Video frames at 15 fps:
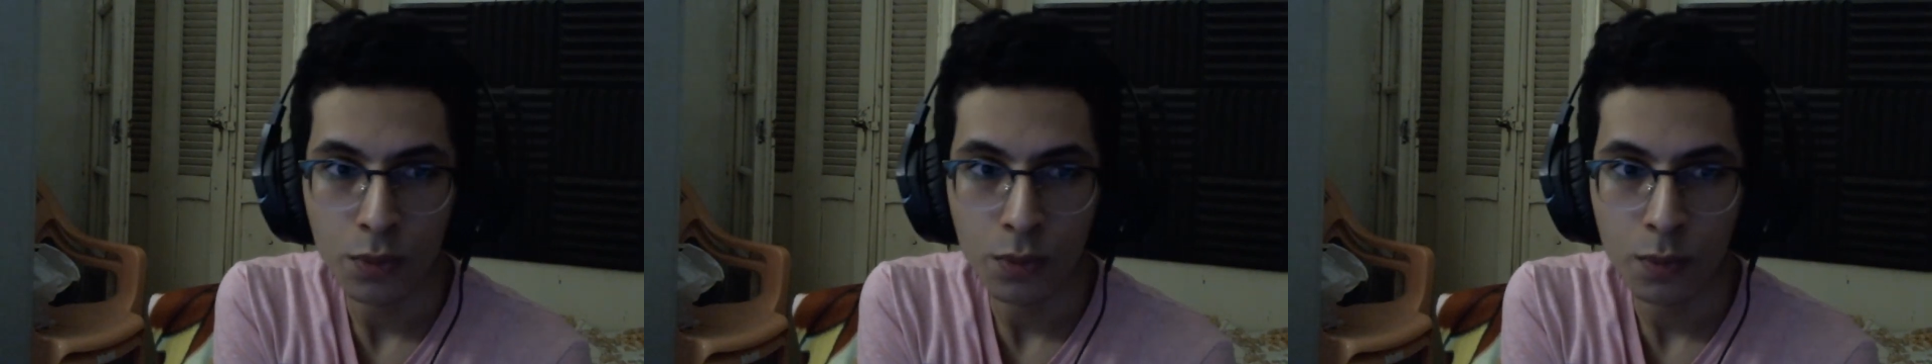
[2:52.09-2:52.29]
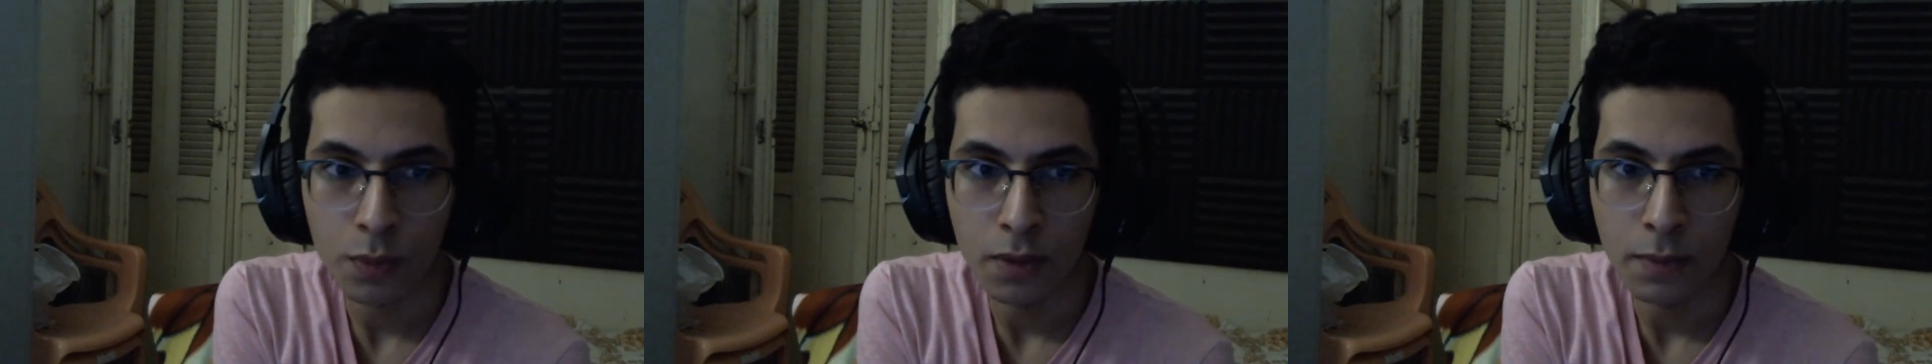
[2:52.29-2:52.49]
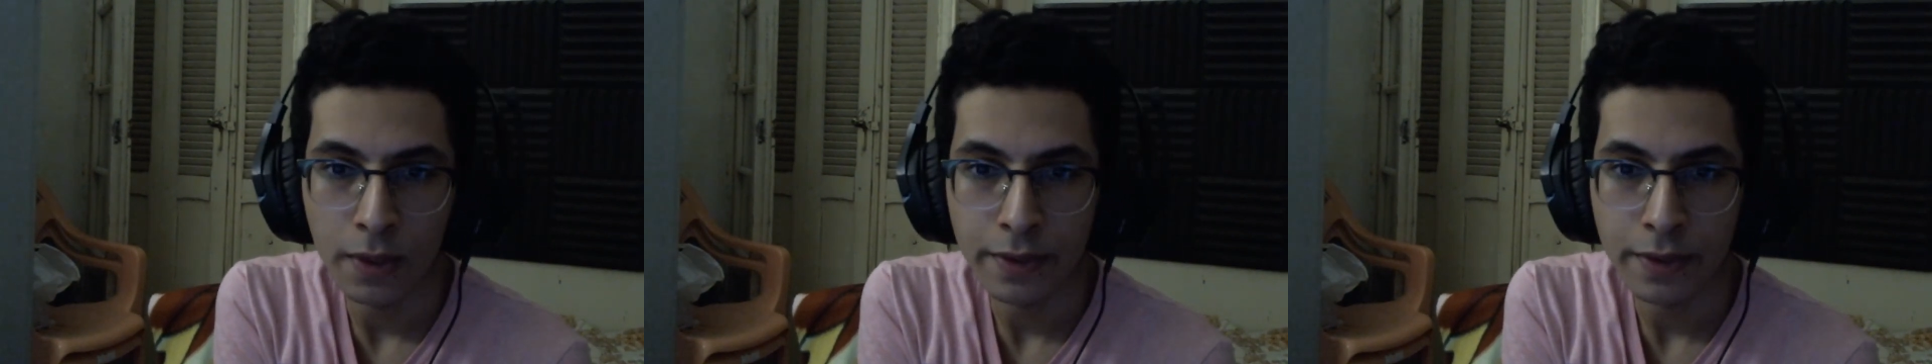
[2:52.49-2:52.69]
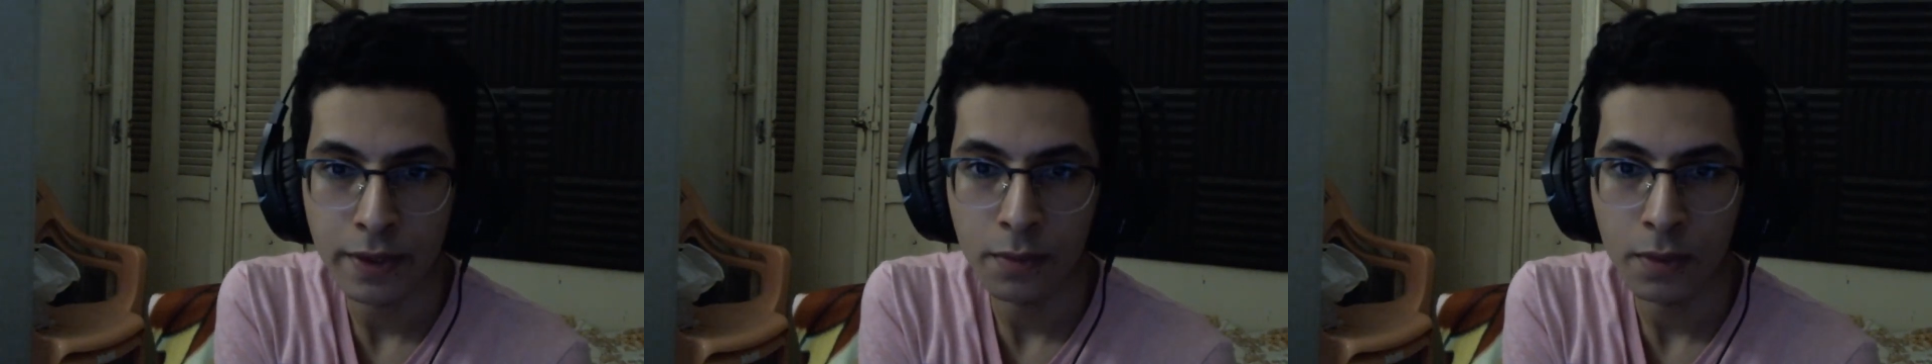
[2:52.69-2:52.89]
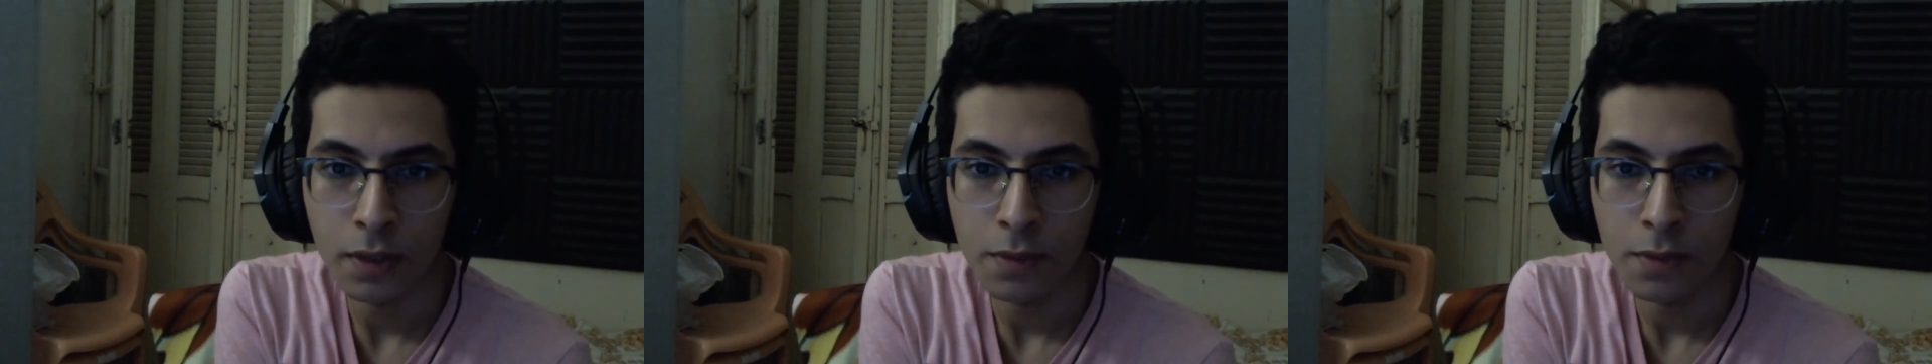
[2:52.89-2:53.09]
be making
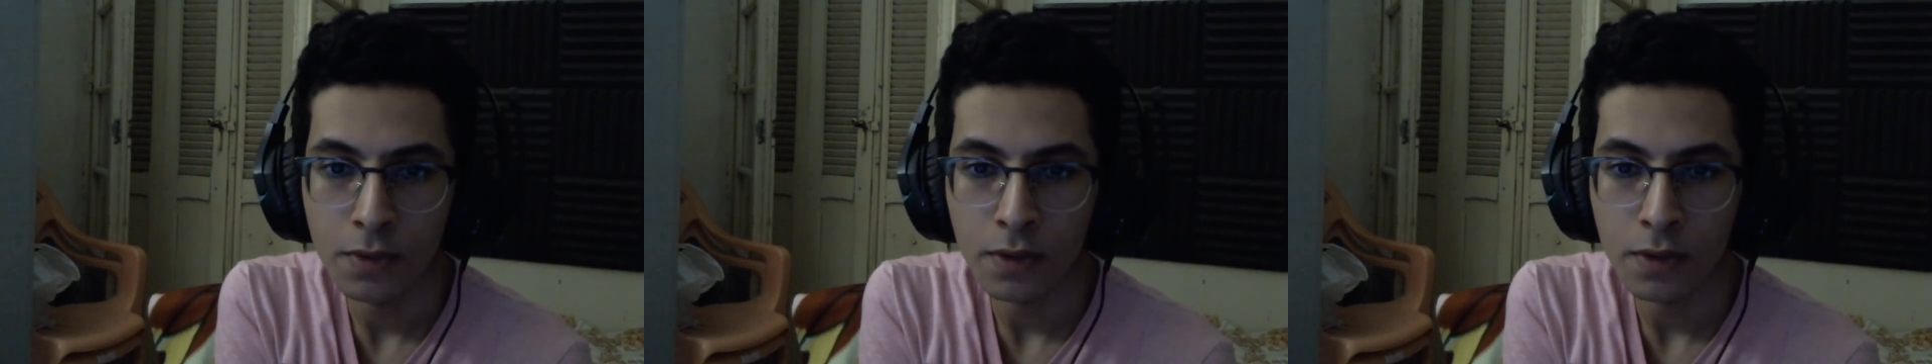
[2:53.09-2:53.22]
memes